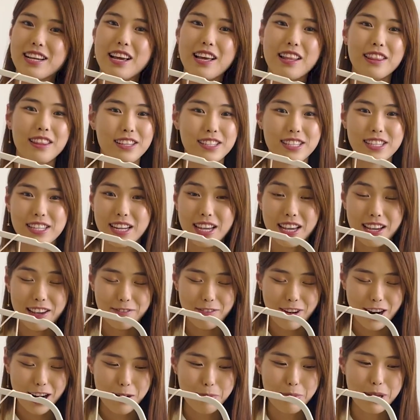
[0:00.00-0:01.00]
the city
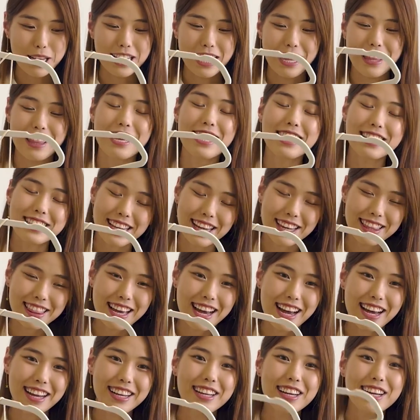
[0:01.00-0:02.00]
environment and things like
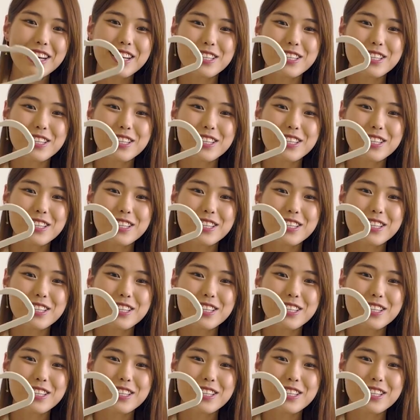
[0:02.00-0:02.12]
that.